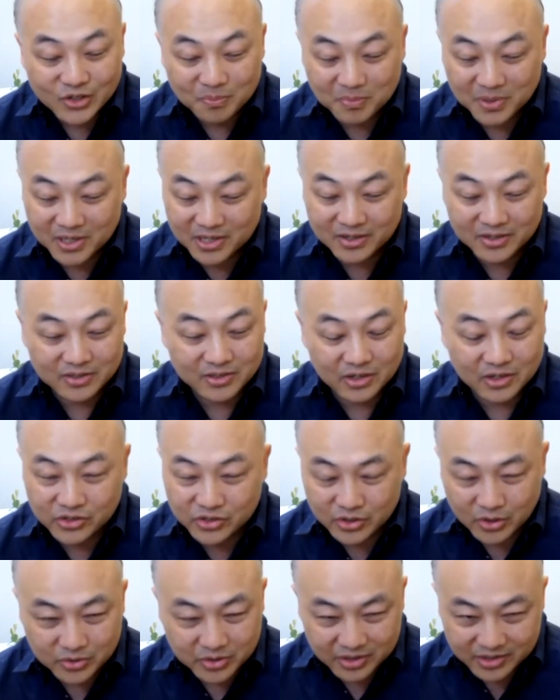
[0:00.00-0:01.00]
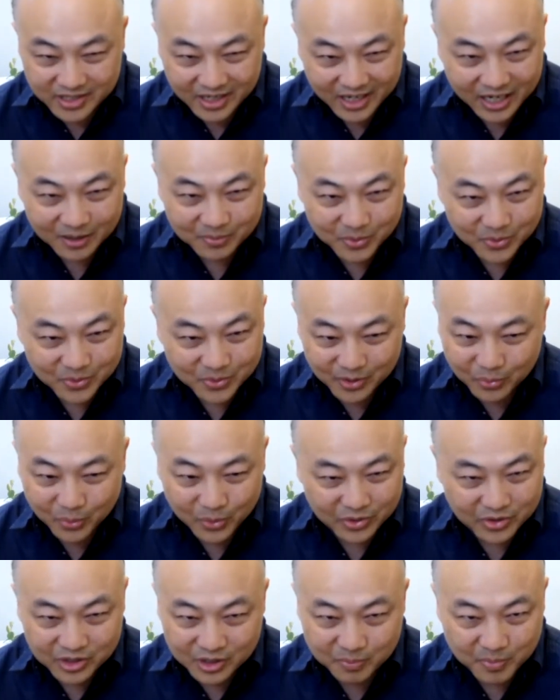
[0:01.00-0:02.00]
because they're so desirable, they're
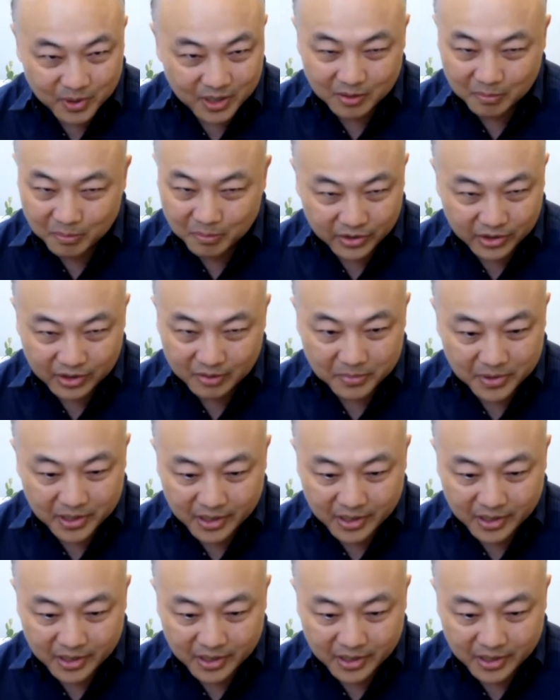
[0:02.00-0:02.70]
willing to spend $1 million